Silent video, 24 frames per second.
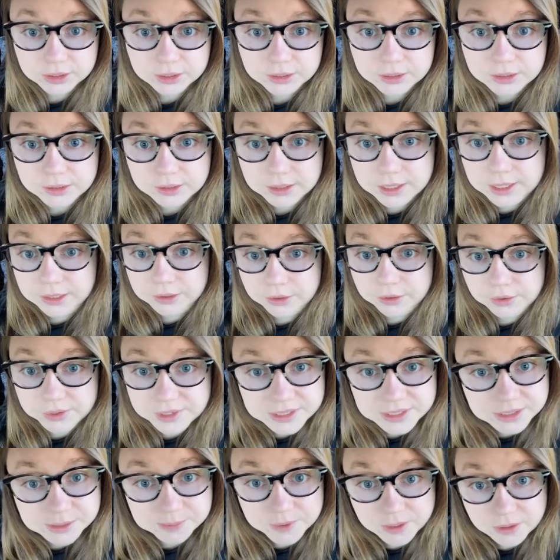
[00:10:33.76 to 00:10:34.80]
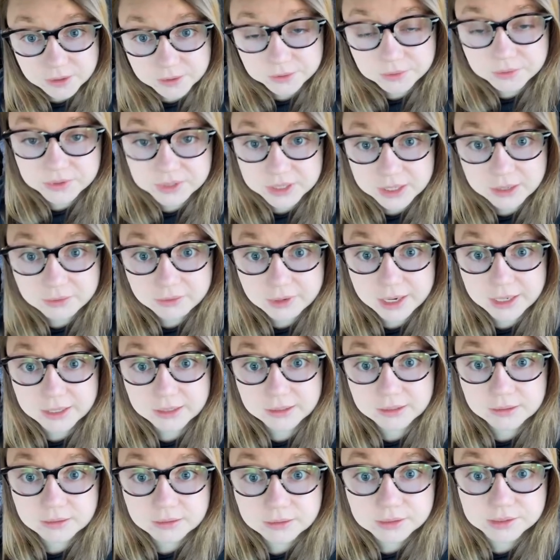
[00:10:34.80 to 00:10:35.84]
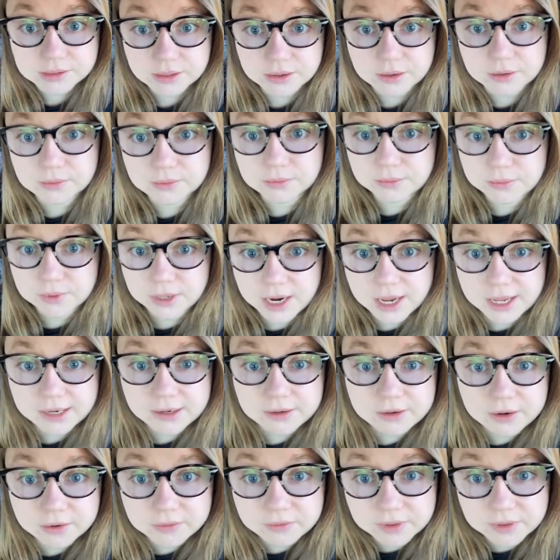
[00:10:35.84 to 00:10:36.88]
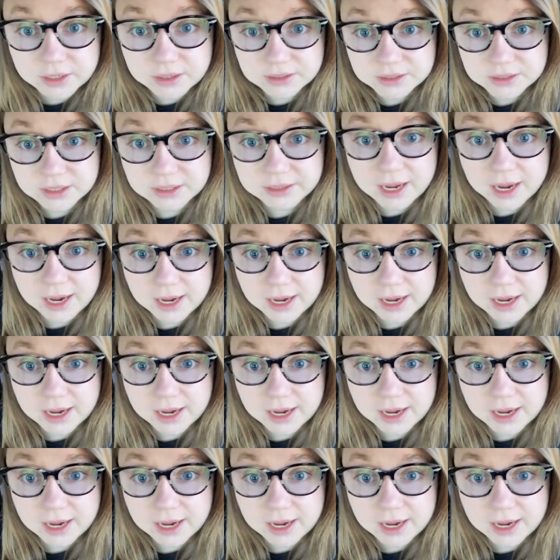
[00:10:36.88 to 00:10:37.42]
a video on my YouTube channel, POTS Resilience with Sierra,